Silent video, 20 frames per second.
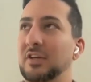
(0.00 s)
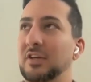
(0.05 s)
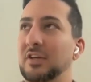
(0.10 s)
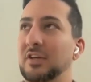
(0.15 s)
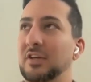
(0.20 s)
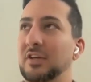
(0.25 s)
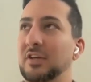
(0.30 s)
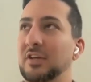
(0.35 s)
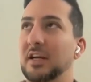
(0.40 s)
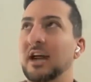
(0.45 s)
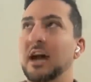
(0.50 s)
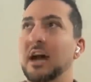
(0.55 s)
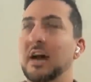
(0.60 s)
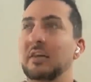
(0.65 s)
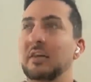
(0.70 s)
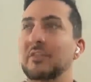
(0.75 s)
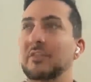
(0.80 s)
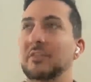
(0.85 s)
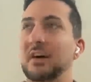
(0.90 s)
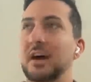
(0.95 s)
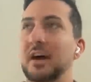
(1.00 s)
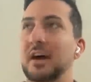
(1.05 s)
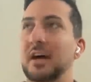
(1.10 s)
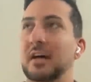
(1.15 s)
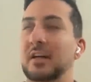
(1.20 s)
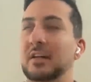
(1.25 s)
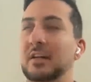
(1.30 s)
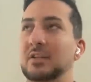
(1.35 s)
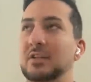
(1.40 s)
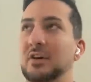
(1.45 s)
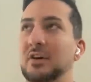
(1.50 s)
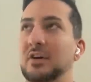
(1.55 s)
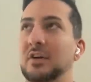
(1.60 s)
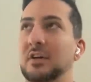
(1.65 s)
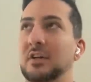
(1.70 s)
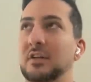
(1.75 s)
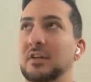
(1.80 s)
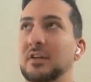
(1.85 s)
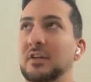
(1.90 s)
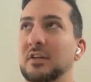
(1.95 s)
after a year and a half,
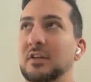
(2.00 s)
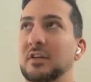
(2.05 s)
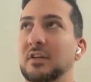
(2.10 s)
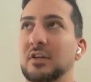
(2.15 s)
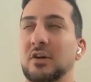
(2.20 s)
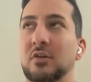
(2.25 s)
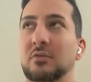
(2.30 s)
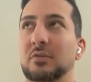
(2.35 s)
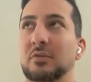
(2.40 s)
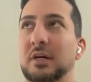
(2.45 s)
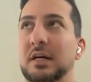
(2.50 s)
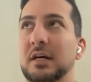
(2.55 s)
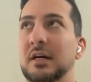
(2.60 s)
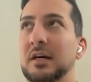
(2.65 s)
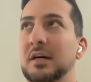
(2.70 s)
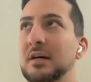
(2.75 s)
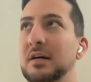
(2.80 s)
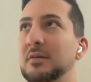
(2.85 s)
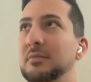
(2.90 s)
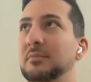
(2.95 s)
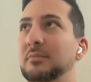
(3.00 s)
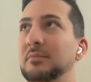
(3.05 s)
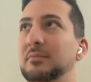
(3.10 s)
I started, you know,